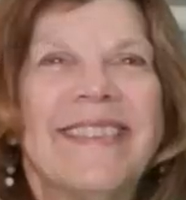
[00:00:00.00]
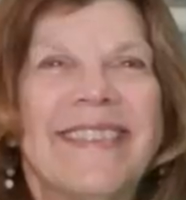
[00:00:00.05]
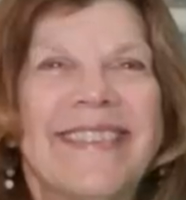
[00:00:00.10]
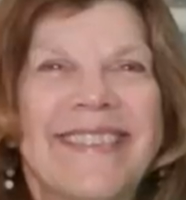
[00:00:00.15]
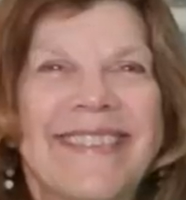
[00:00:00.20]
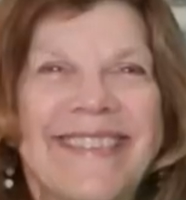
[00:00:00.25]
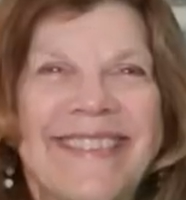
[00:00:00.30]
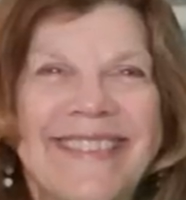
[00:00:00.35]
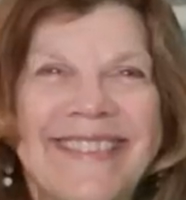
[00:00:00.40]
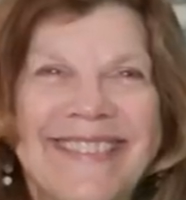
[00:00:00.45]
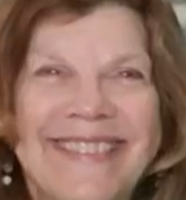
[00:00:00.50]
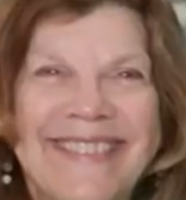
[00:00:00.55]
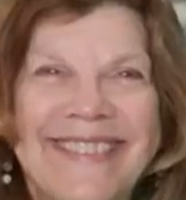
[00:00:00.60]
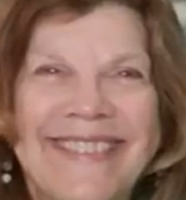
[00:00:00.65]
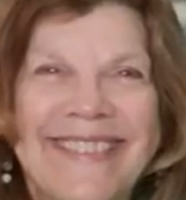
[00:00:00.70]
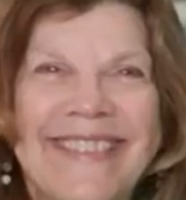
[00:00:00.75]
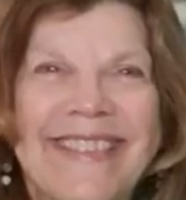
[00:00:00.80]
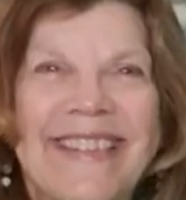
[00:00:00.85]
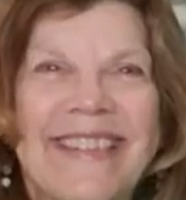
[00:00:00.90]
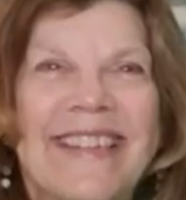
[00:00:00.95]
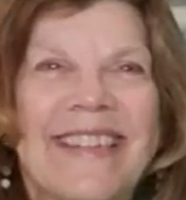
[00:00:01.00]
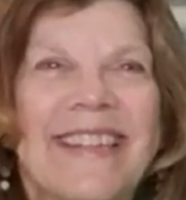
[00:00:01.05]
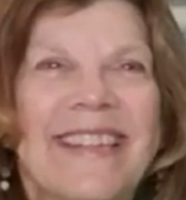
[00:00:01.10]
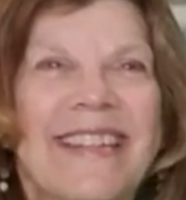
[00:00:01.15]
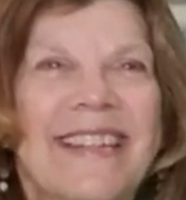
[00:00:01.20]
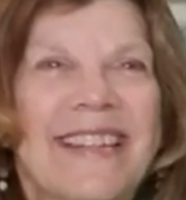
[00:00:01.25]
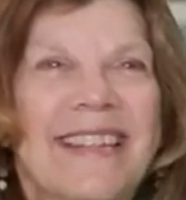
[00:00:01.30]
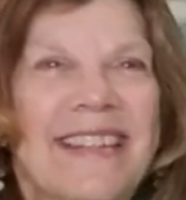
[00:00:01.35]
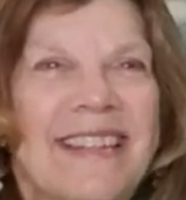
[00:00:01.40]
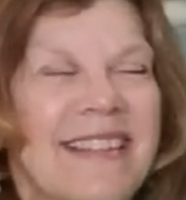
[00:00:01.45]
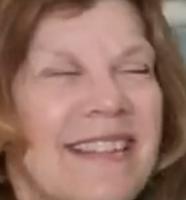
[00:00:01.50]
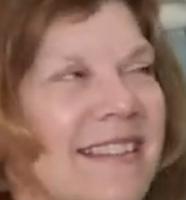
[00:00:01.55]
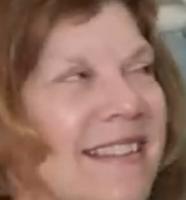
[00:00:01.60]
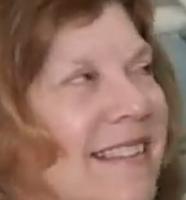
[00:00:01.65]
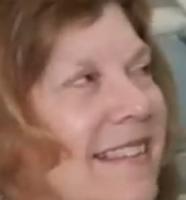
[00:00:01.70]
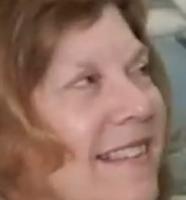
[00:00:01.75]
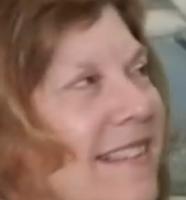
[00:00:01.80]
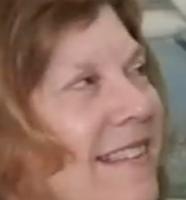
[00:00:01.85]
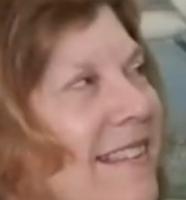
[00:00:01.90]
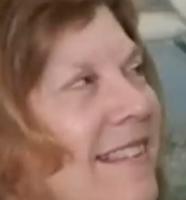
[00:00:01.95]

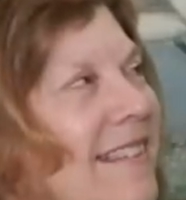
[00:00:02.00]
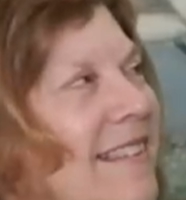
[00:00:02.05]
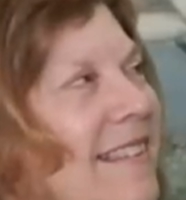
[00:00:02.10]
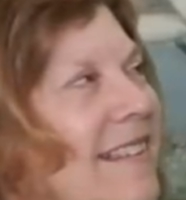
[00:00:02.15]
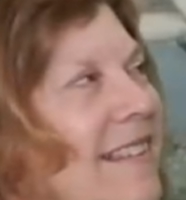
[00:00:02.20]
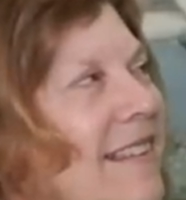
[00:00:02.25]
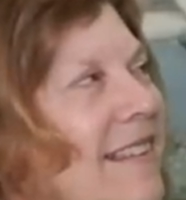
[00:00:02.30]
The person shown says nothing.